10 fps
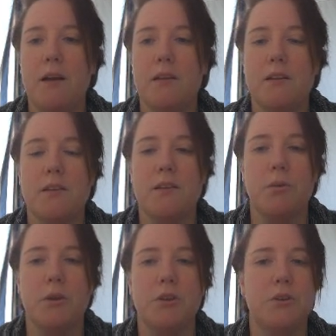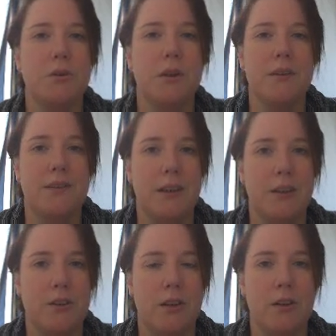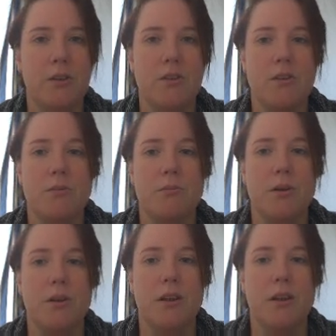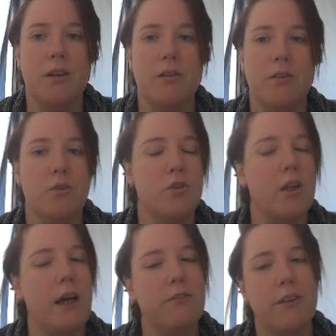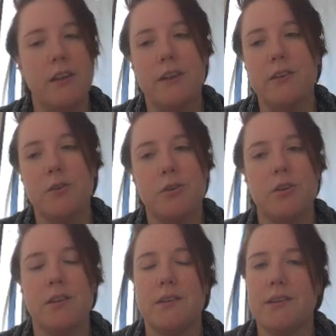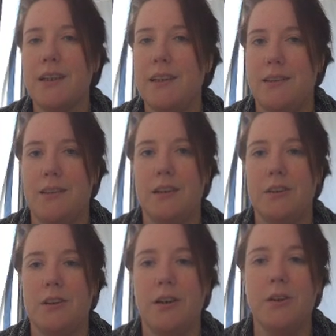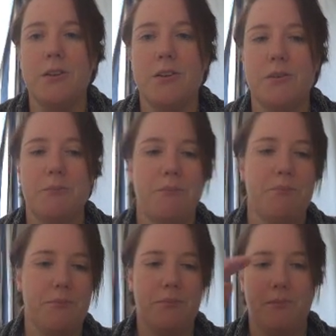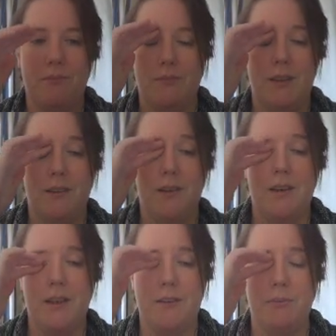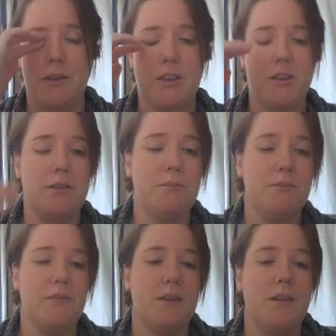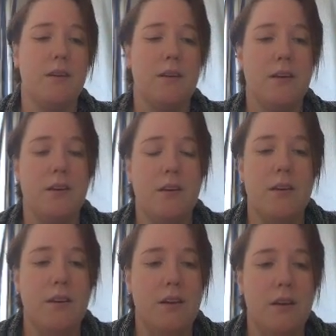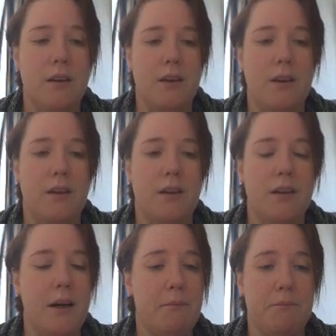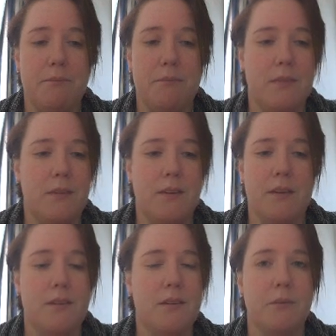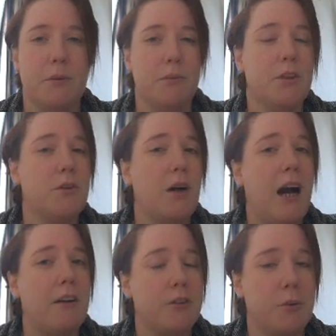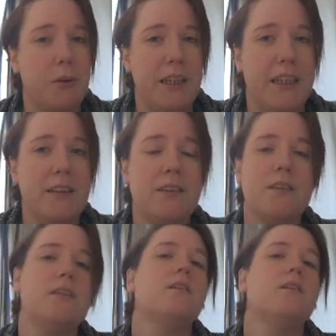This is what you do outside your house, okay? Definitely don't do this inside your house. The next picture. Yeah, this is something we do after we eat.